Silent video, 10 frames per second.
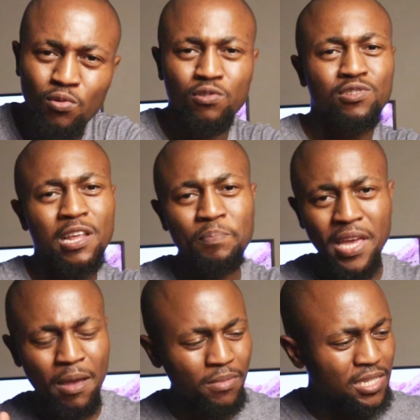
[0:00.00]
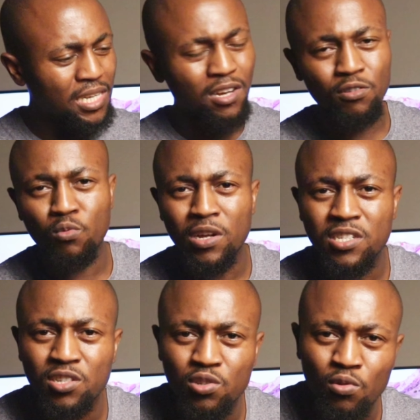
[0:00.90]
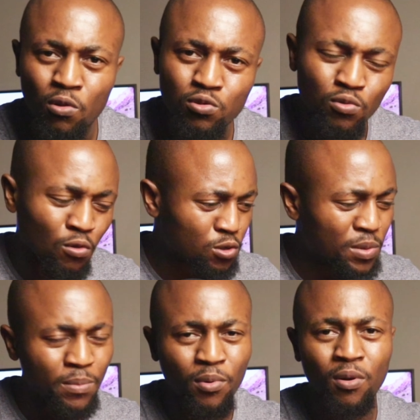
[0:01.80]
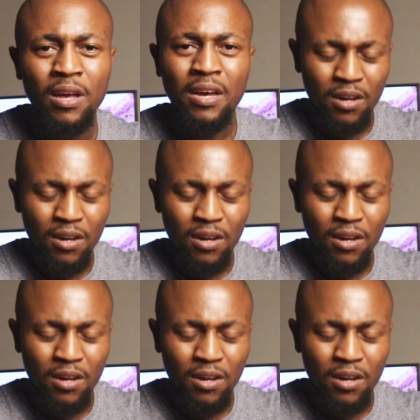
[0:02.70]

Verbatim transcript: go to that prayer meeting and not wanting to go to those people